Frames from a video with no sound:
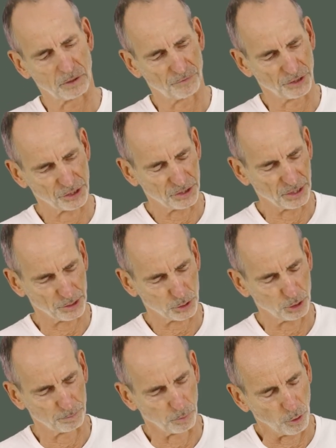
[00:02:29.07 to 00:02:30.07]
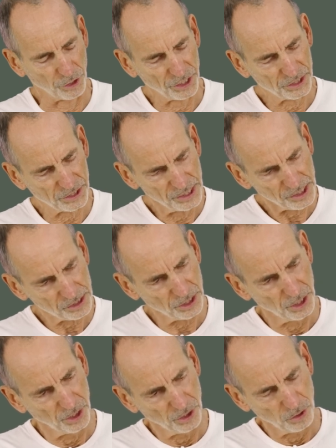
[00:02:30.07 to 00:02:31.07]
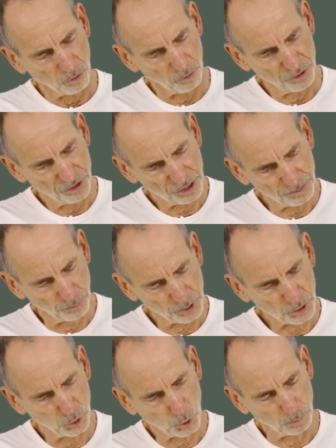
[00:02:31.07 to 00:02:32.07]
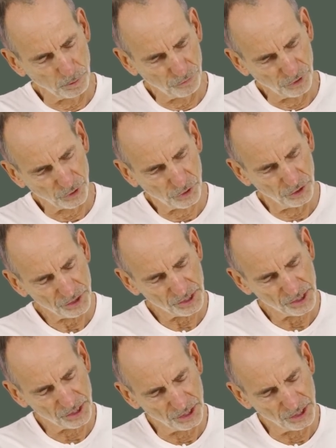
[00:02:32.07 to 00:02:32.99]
When the knee naturally bends and this important muscle group contracts,